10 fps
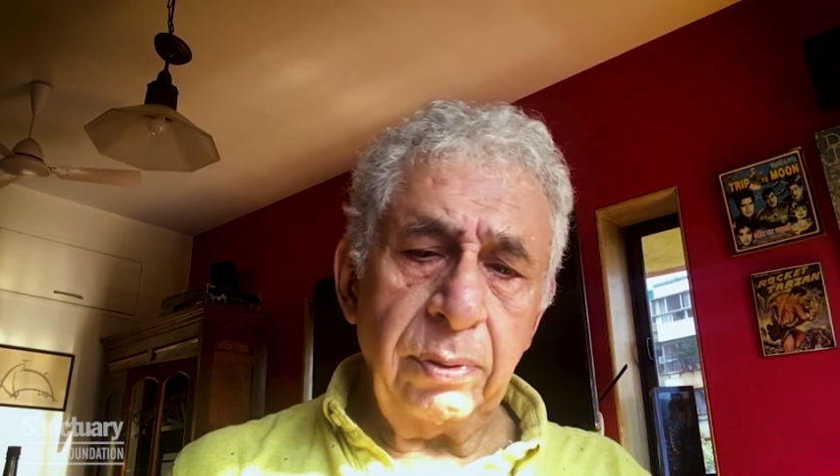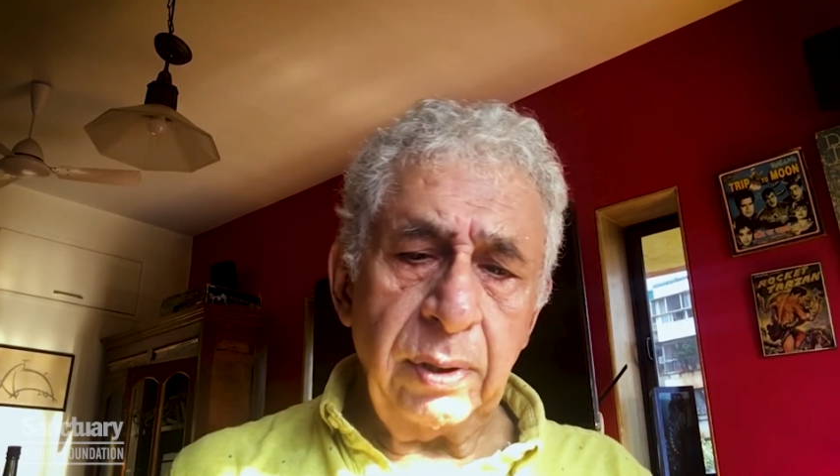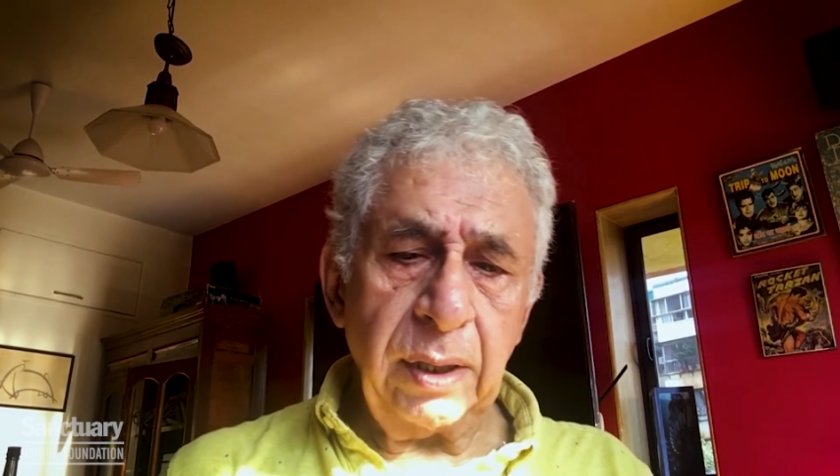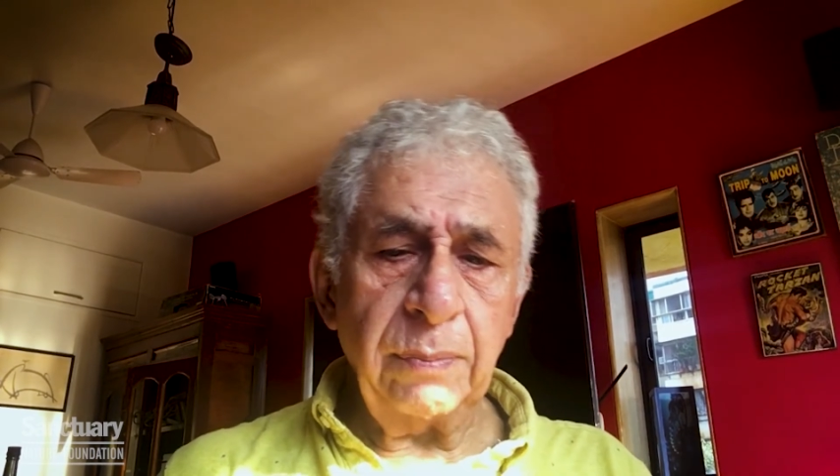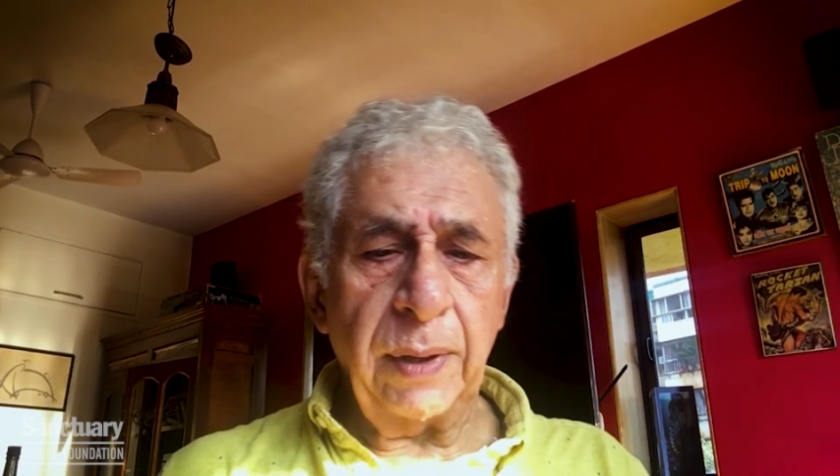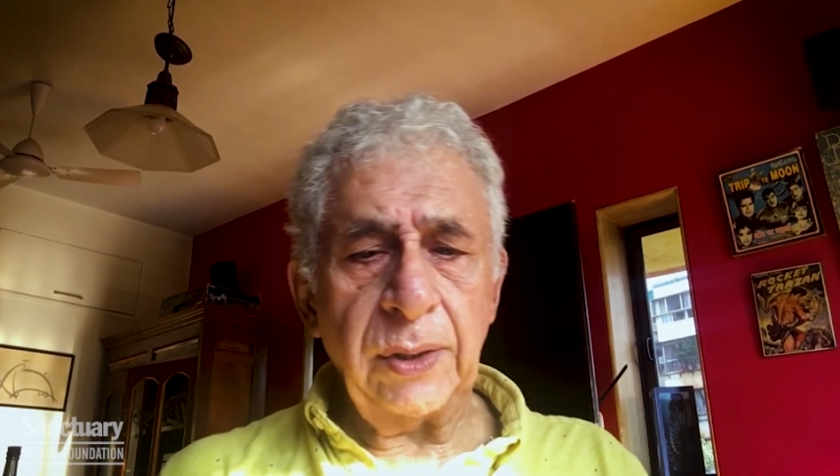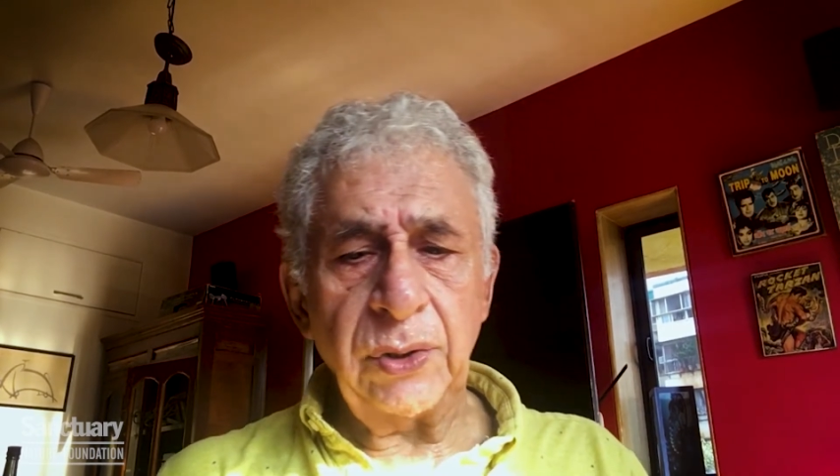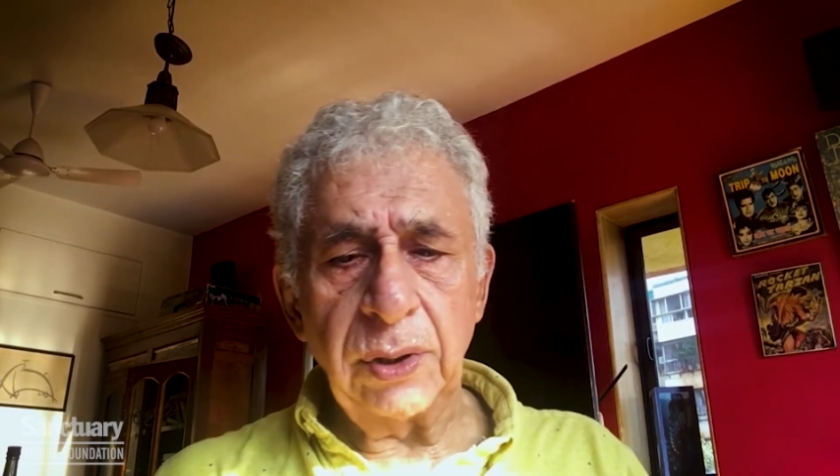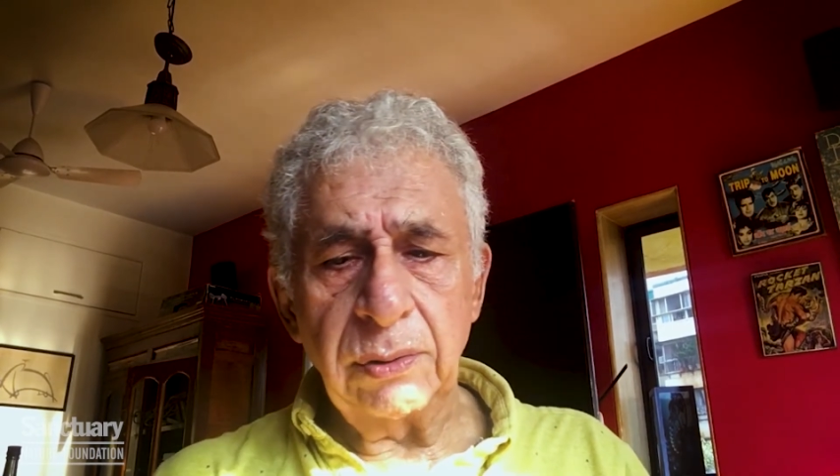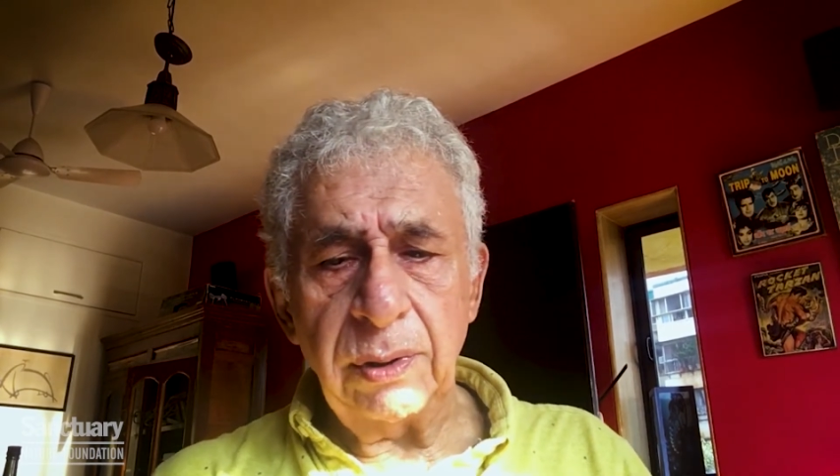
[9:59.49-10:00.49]
Let my
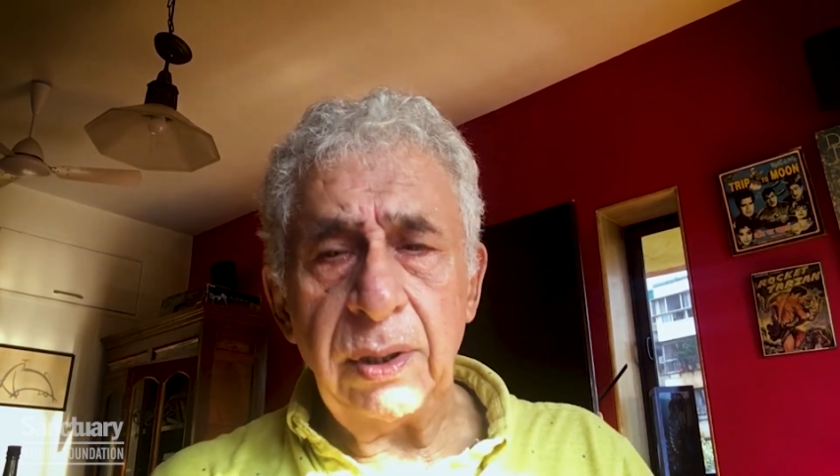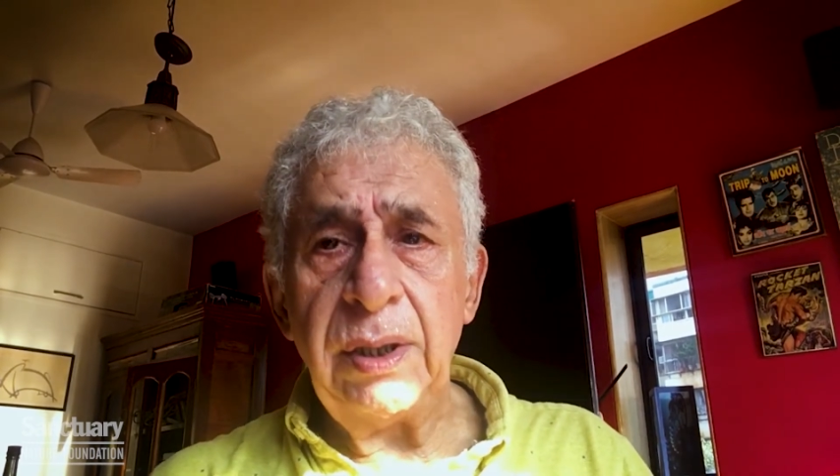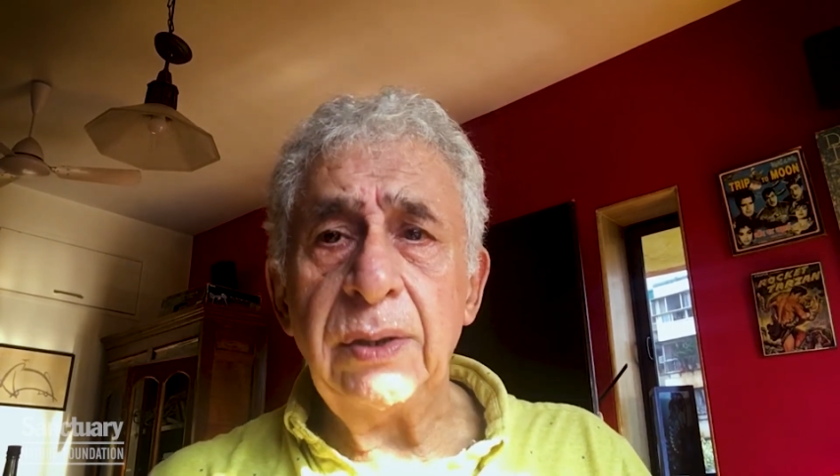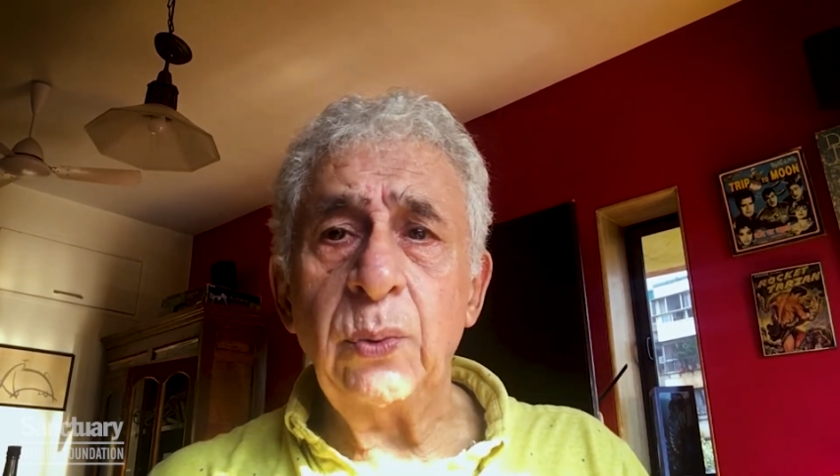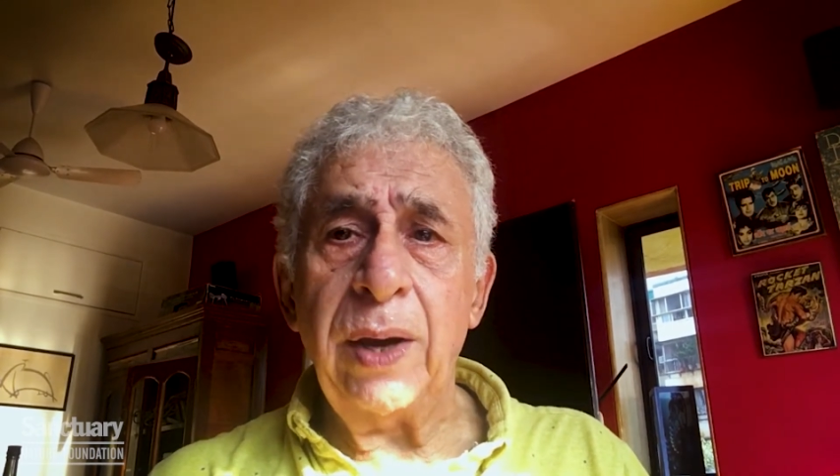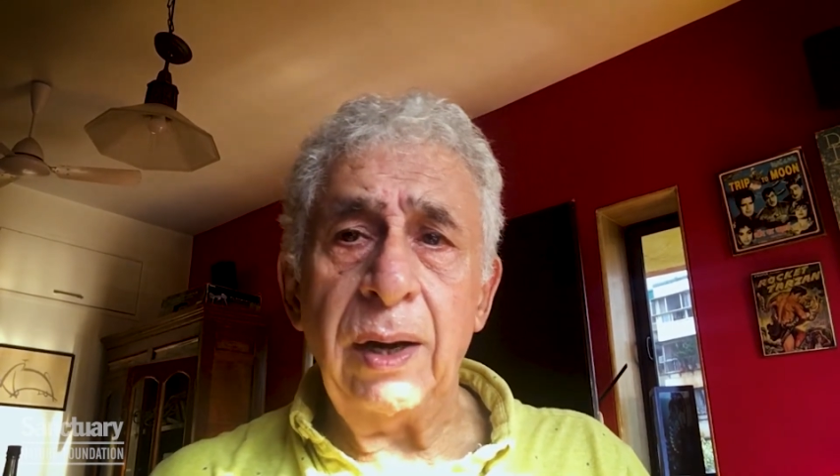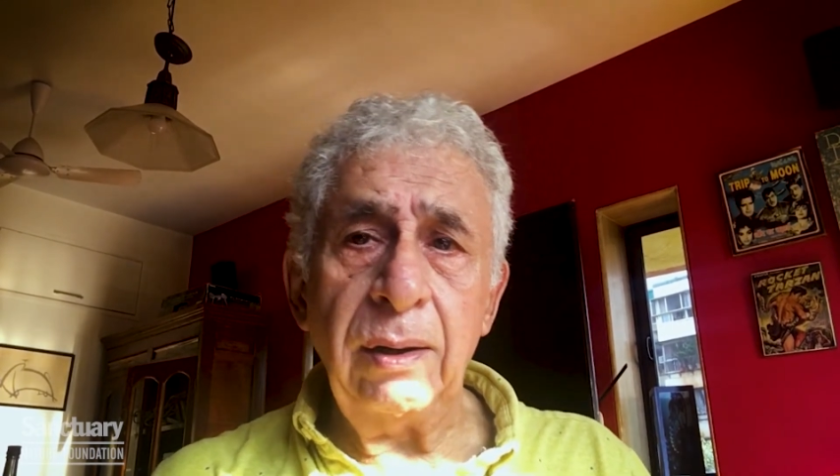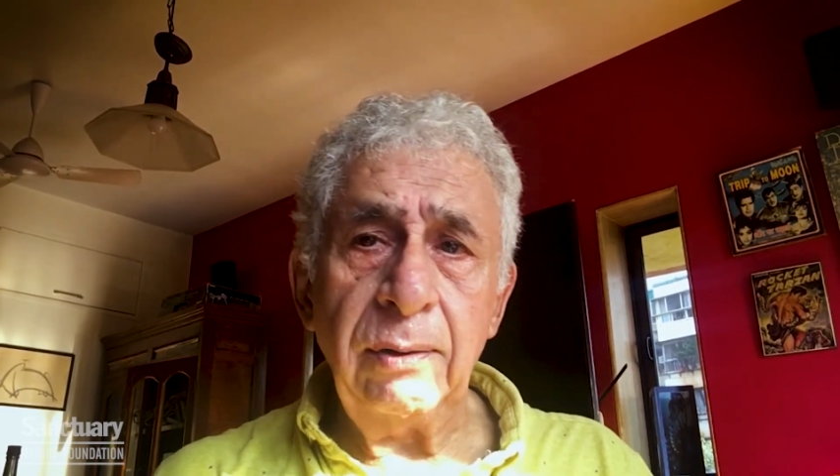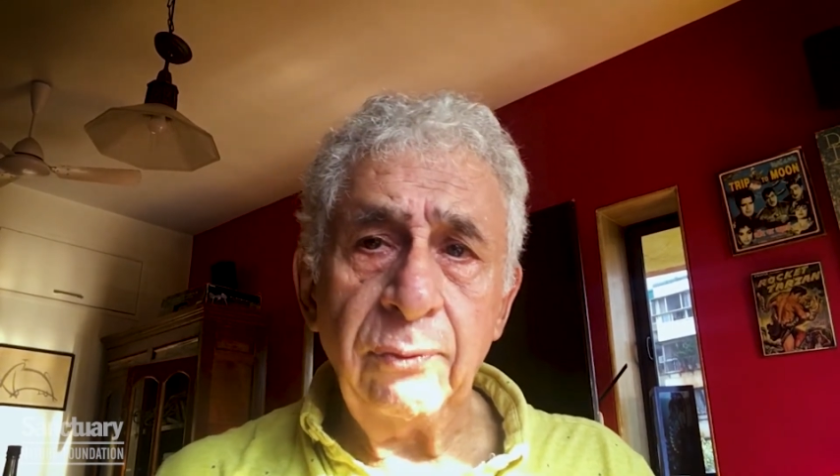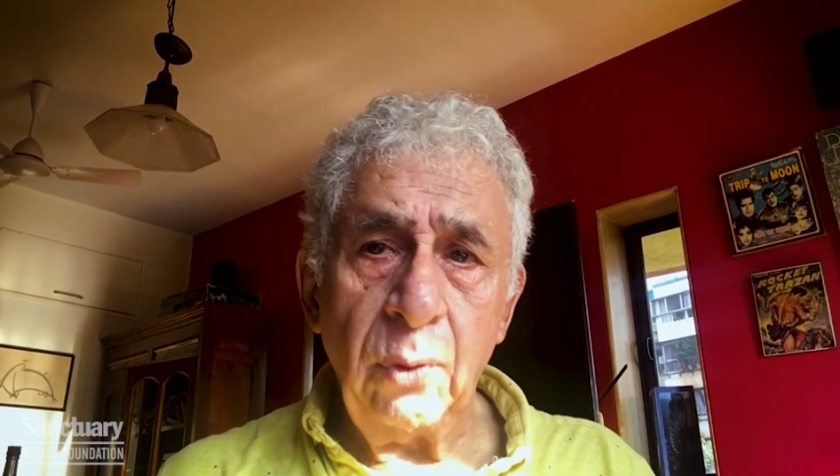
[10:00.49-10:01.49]
children eat
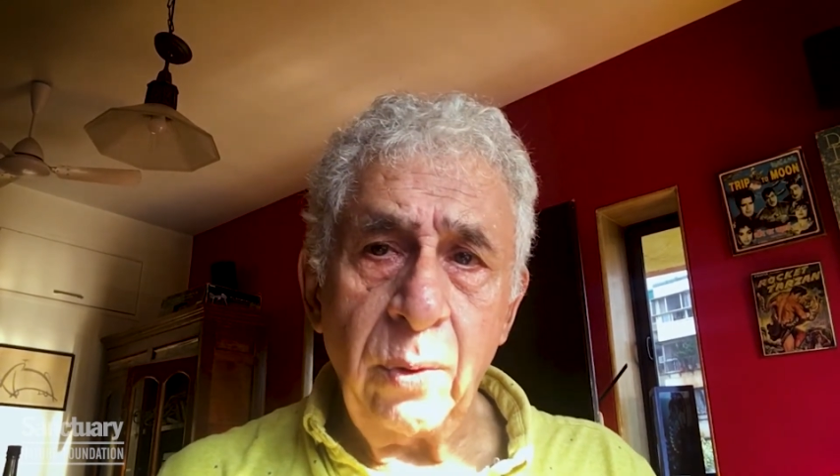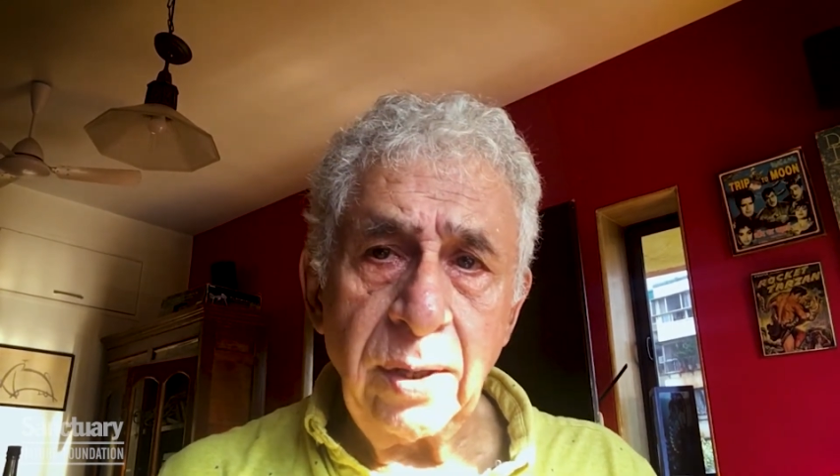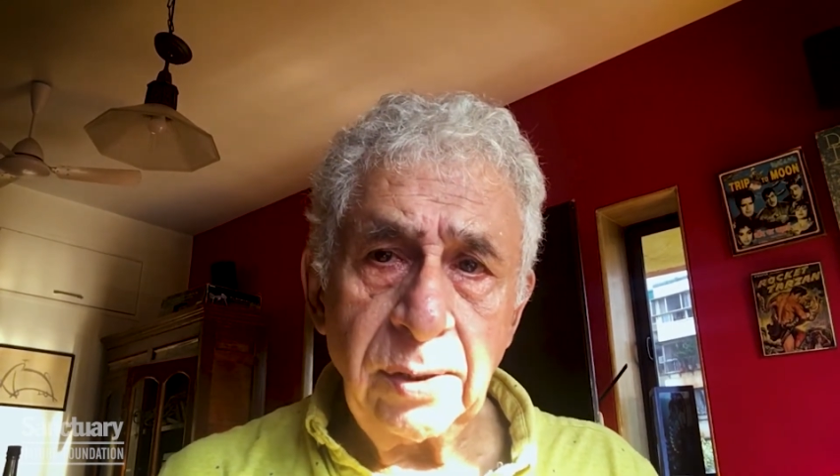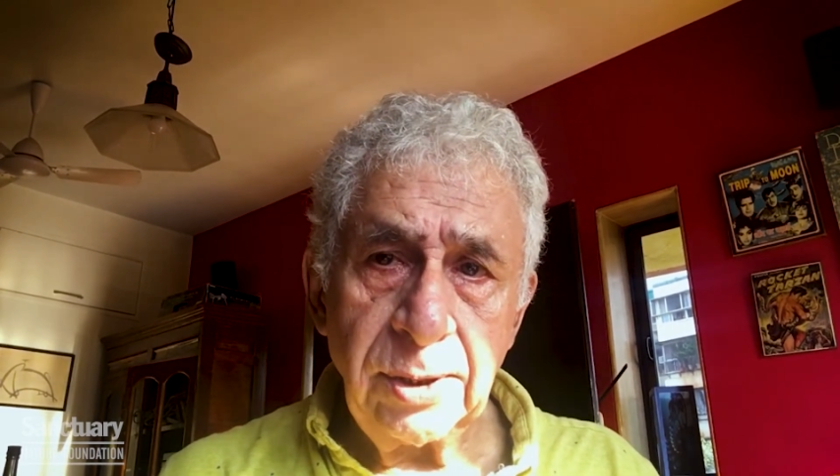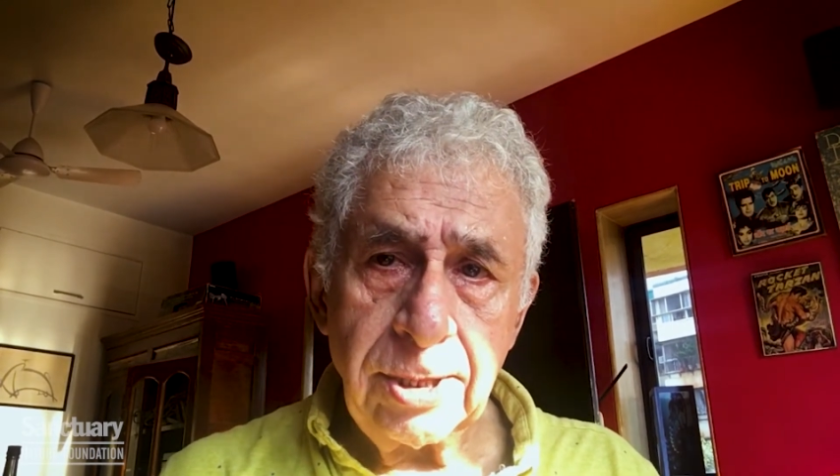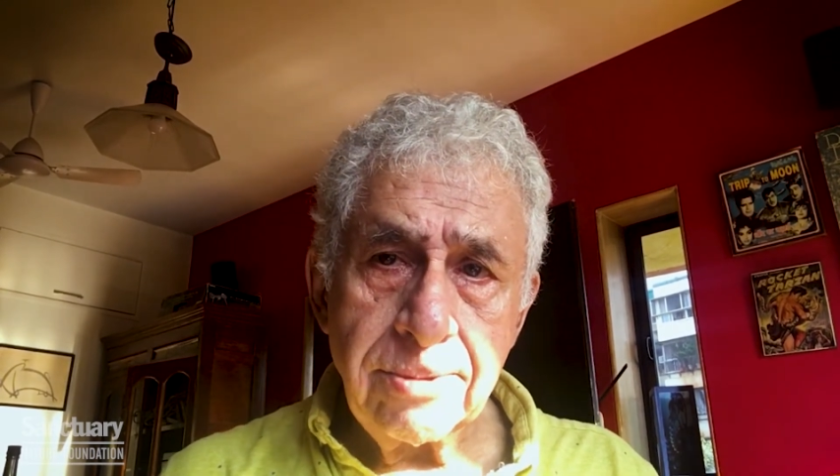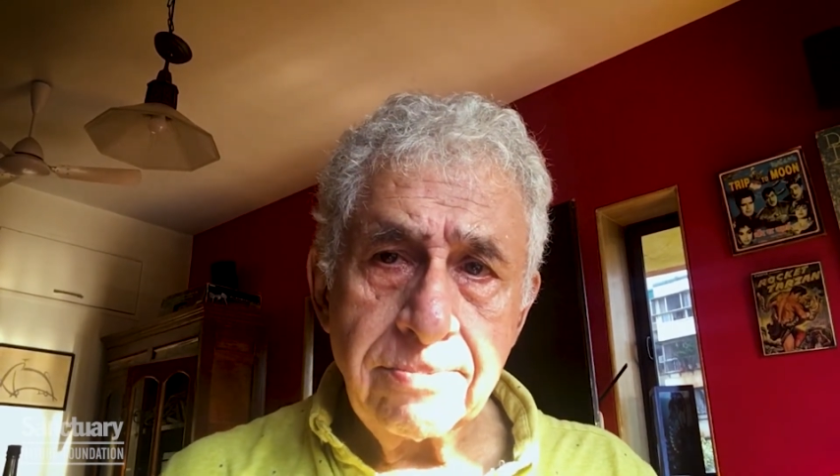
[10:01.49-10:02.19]
well for once.